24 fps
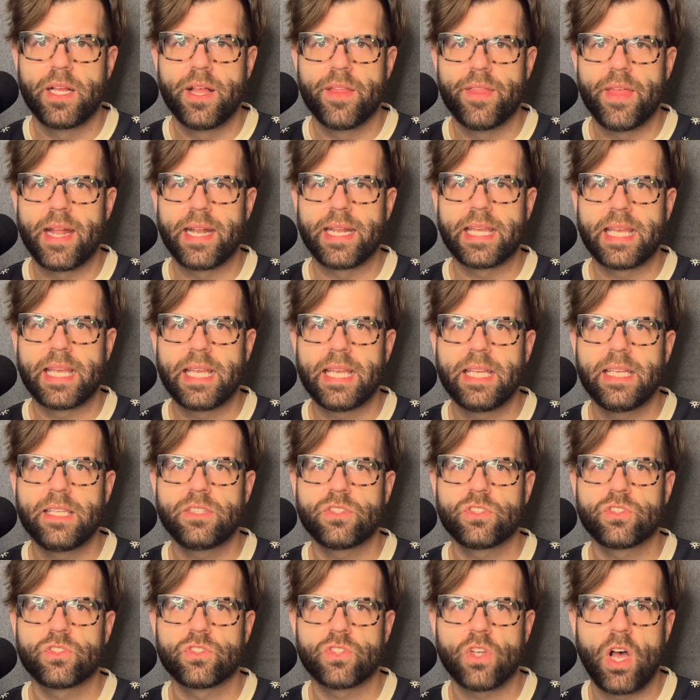that he
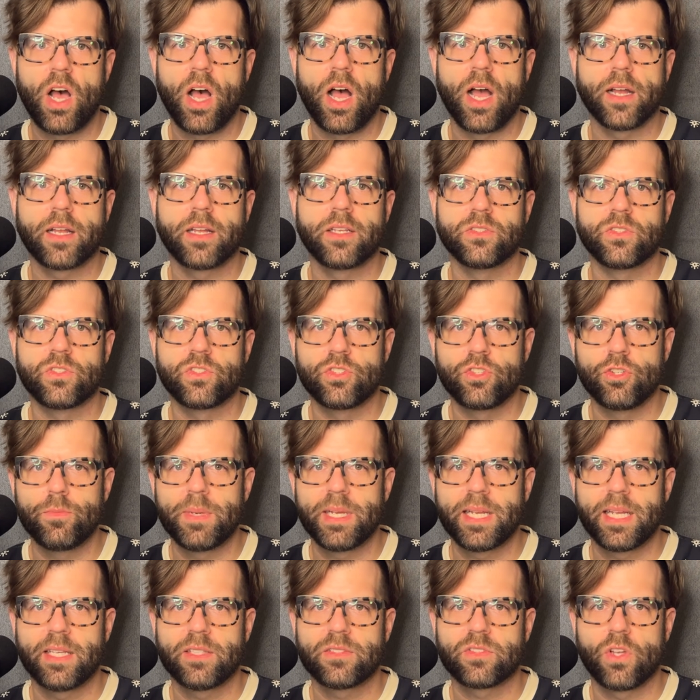saw
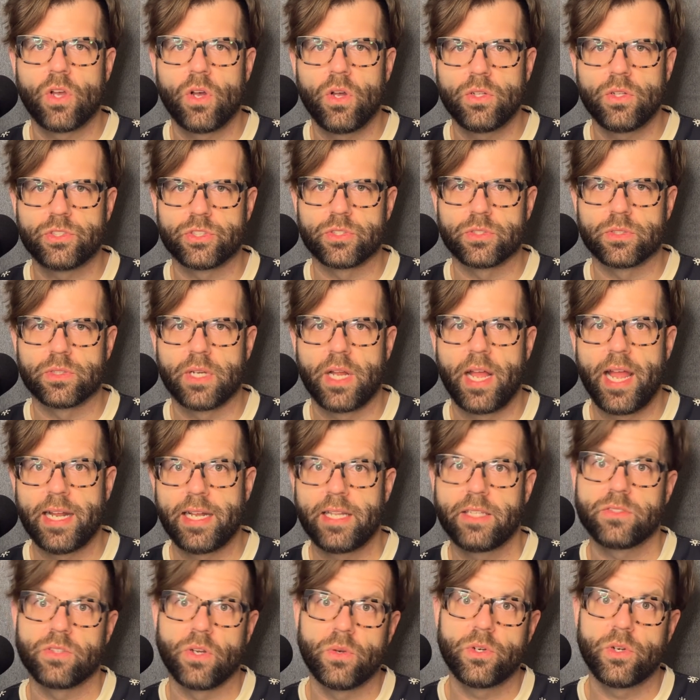consuming his culture and
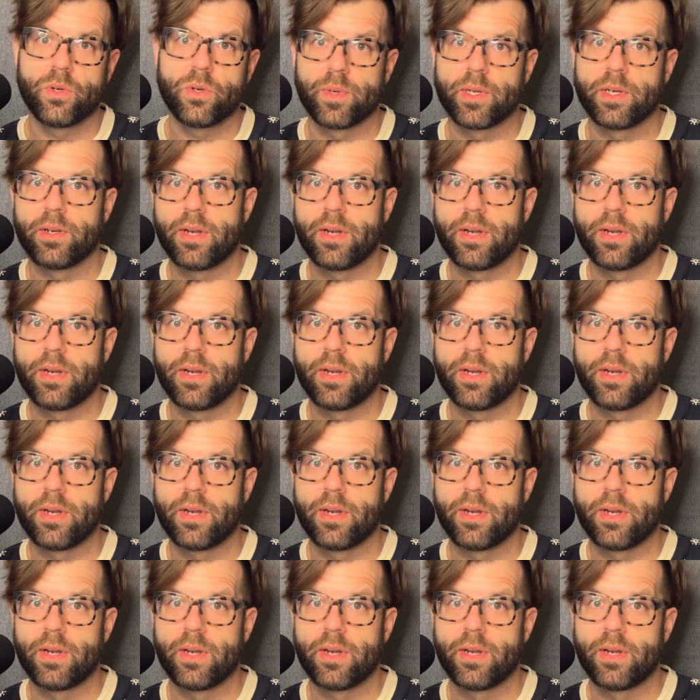his own career in